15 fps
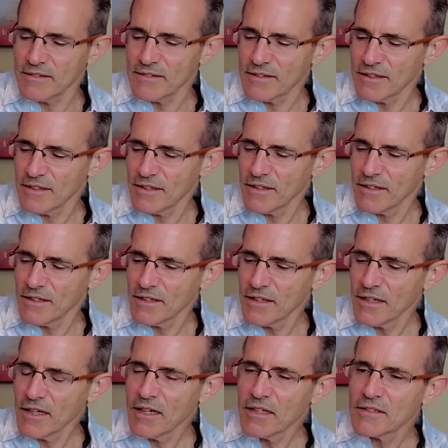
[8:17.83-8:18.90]
I
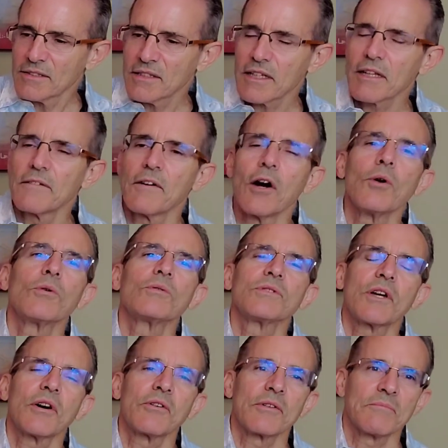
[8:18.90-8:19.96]
was thinking of
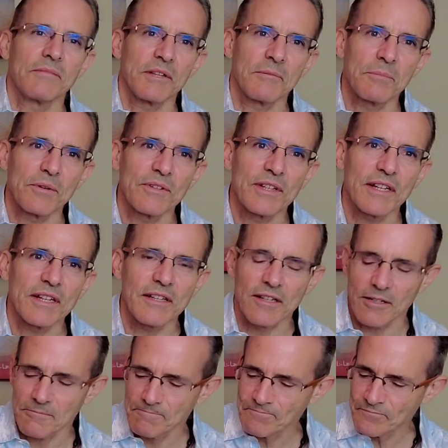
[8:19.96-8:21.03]
ozone in
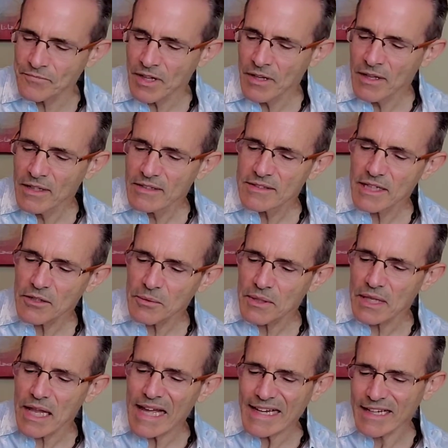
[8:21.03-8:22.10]
particular. It's like when
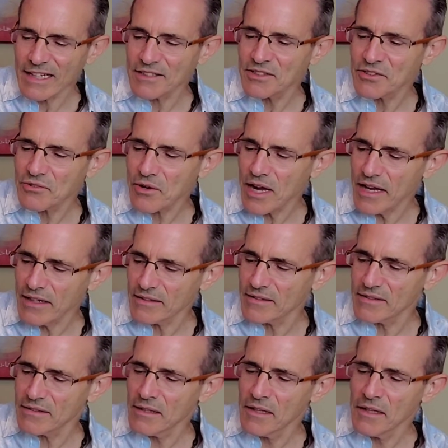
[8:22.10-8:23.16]
lightning
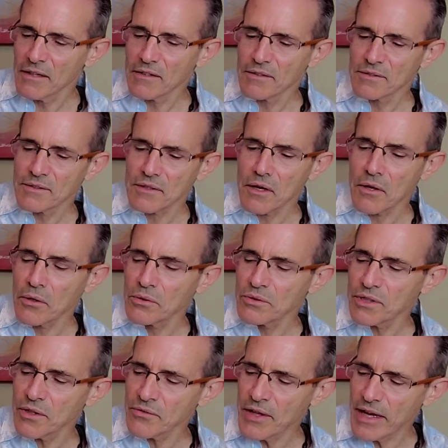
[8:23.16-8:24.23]
strikes, there's an
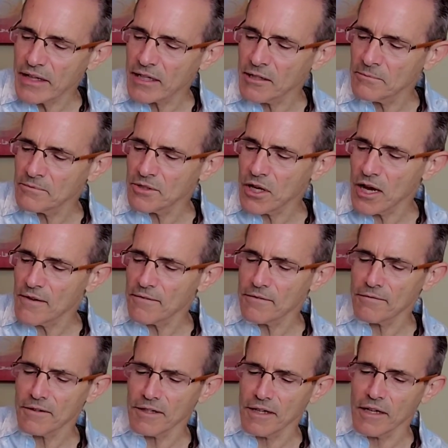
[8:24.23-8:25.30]
ozone that comes off
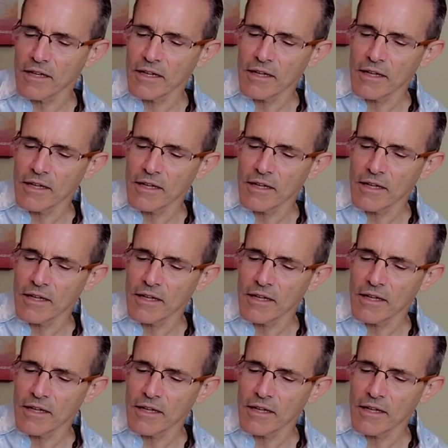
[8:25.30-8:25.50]
of it.